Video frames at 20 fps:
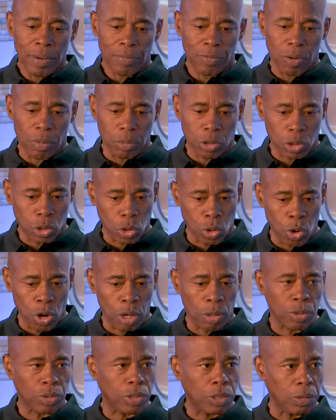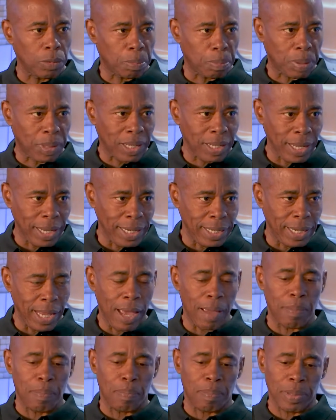from soil to plate
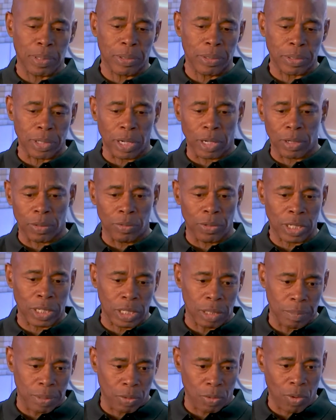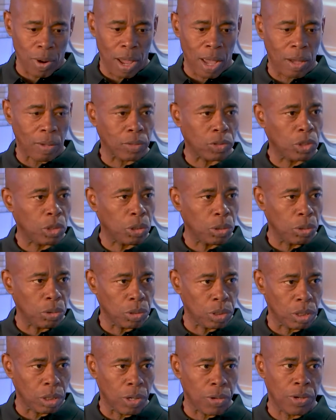and build a curriculum around
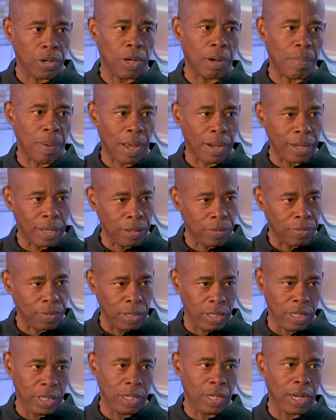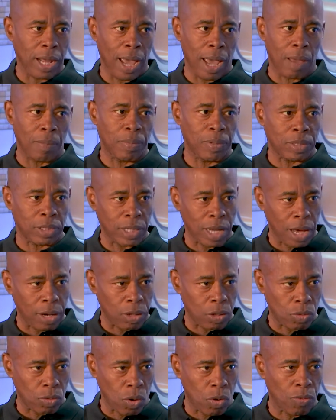children learning about healthy eating habits and how
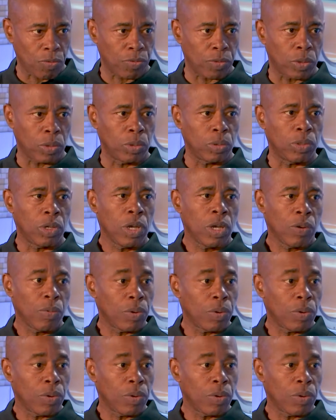to grow food,